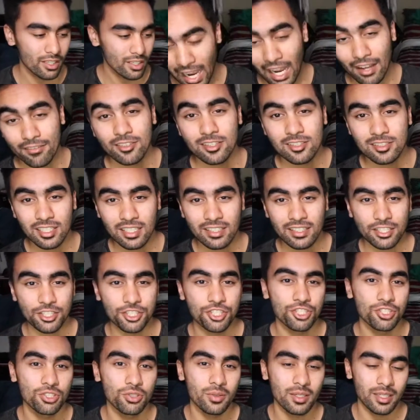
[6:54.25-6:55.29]
I have to say the
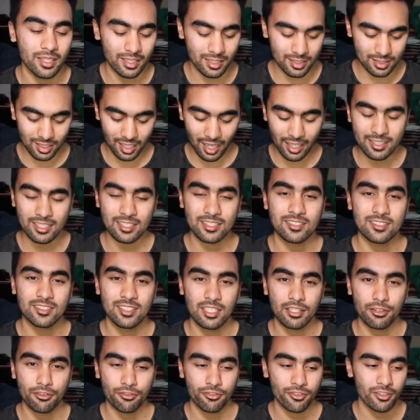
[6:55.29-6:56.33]
shoe is kind of
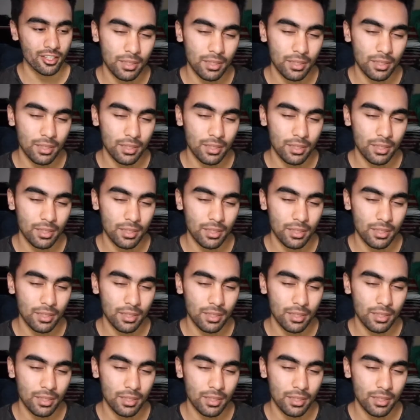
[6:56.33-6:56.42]
stiff.